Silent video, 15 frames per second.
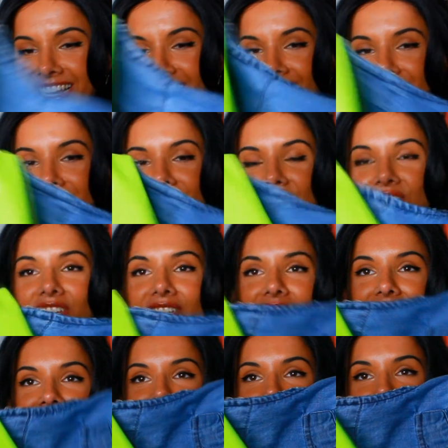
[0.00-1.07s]
And this is
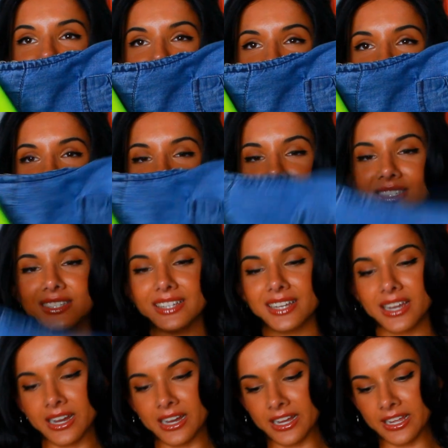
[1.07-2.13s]
just a denim vest.
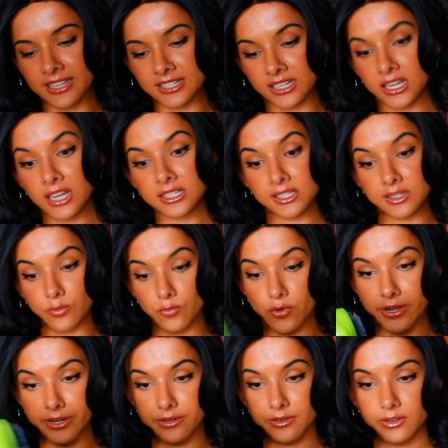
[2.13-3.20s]
It's a custom
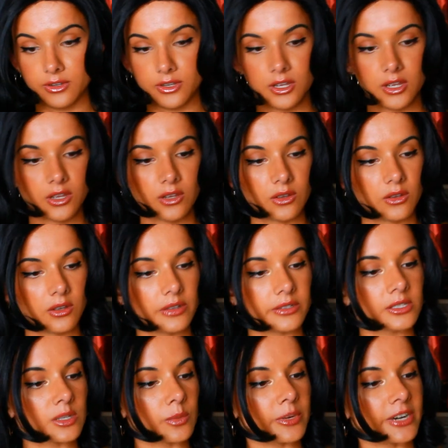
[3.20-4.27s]
one.
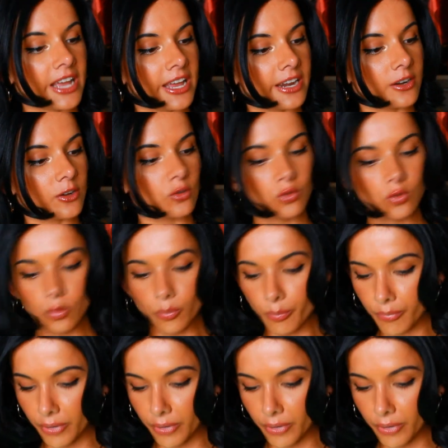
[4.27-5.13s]
Someone added a cool